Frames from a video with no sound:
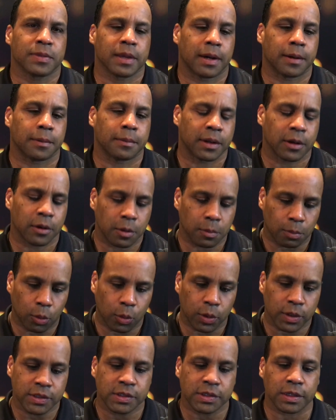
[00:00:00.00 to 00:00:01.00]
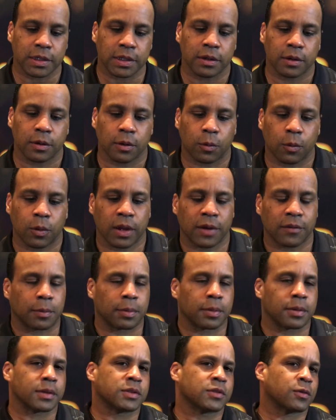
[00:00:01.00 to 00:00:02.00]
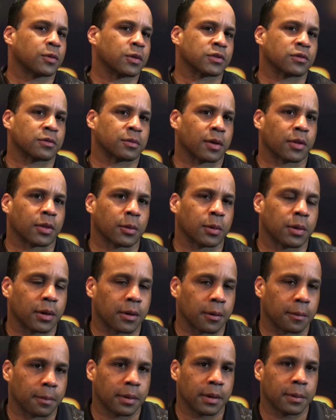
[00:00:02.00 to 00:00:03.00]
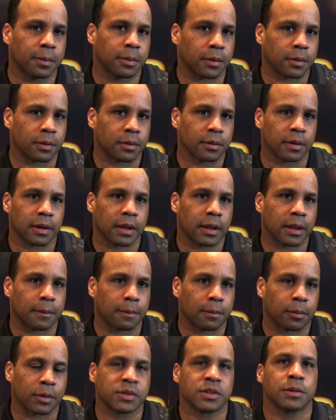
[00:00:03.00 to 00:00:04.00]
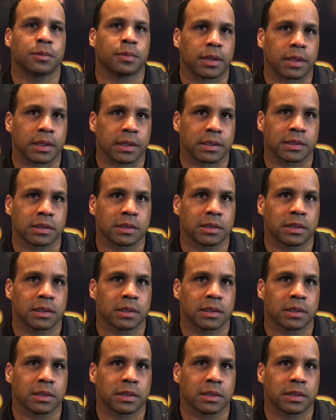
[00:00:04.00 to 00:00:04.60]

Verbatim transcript: Um, here in Boise, we have a police force of about 300 people at Boise Police,